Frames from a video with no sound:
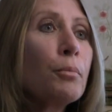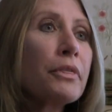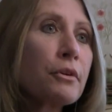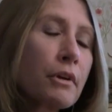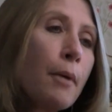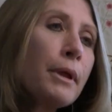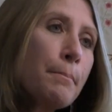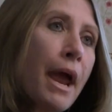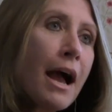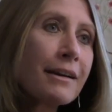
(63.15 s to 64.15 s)
but they're coming
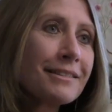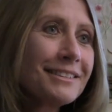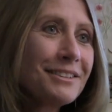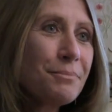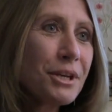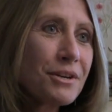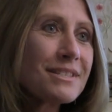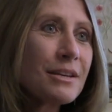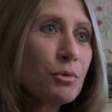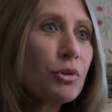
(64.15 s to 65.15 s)
back
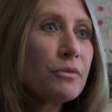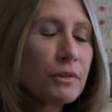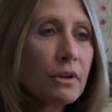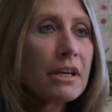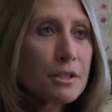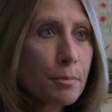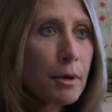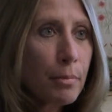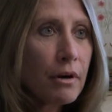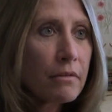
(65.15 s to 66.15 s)
because they really feel like it's been
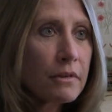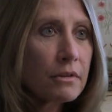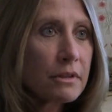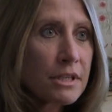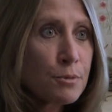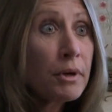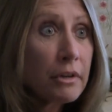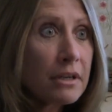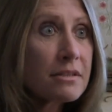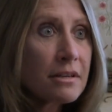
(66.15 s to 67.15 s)
a part of their
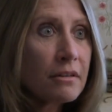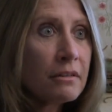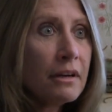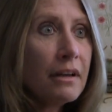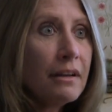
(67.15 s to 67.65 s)
experience here.